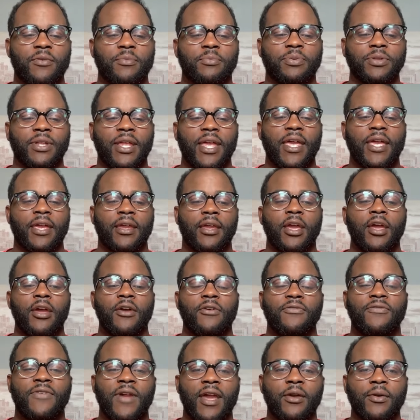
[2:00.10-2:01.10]
playing
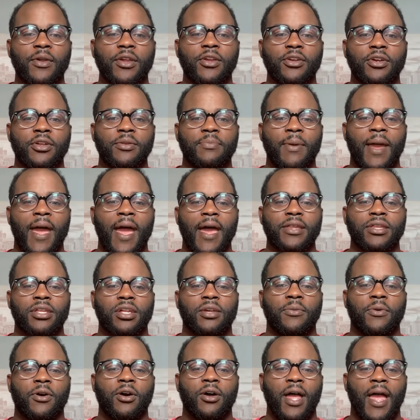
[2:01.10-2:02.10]
very good
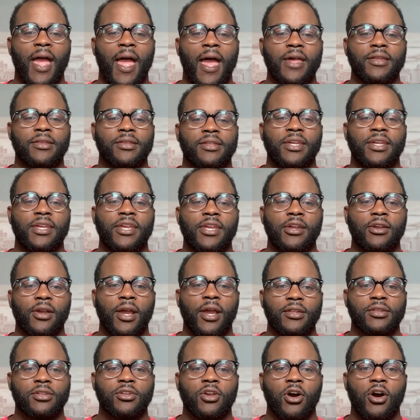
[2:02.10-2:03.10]
basketball as the year
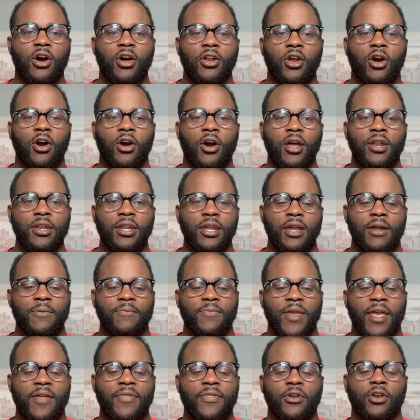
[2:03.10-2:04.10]
has gone on.
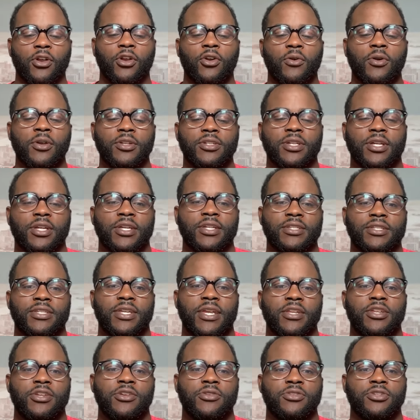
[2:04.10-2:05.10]
And they're going to
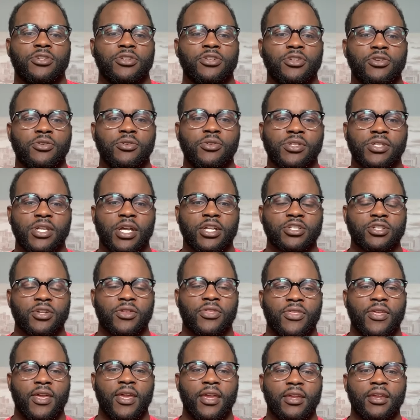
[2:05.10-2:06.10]
continue to do such a
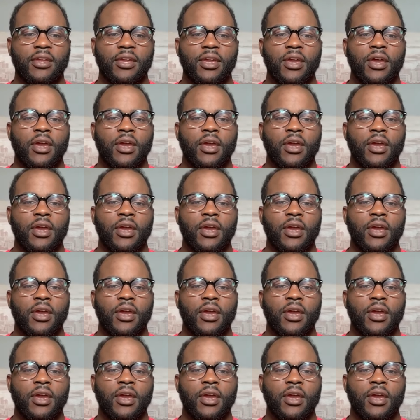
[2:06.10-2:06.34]
thing.